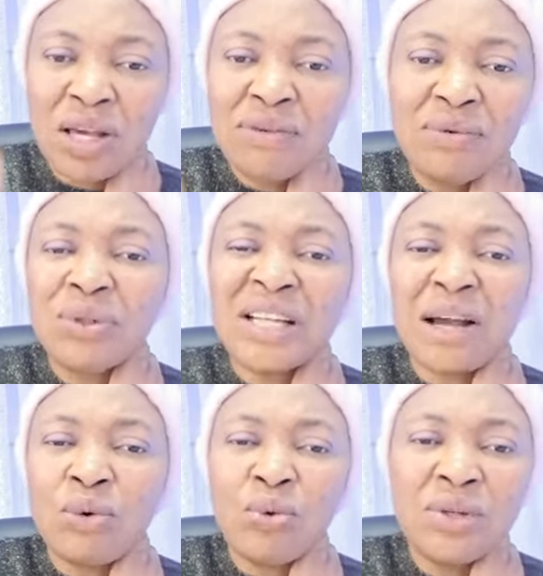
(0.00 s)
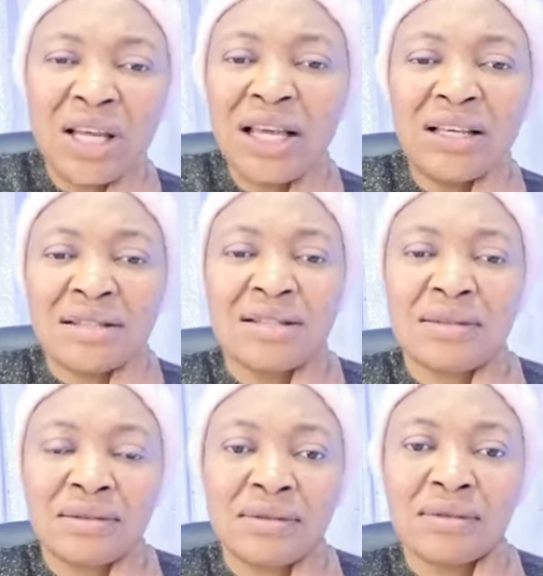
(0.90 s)
even the good things
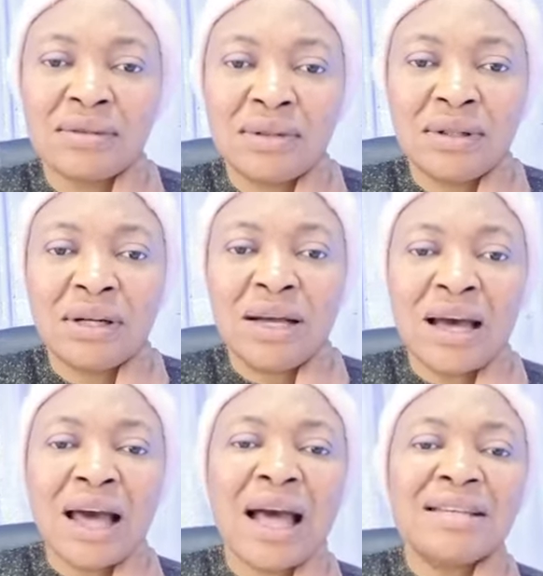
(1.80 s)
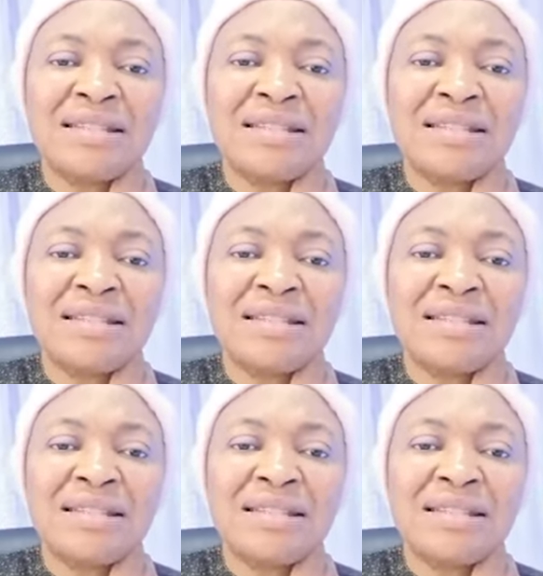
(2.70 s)
are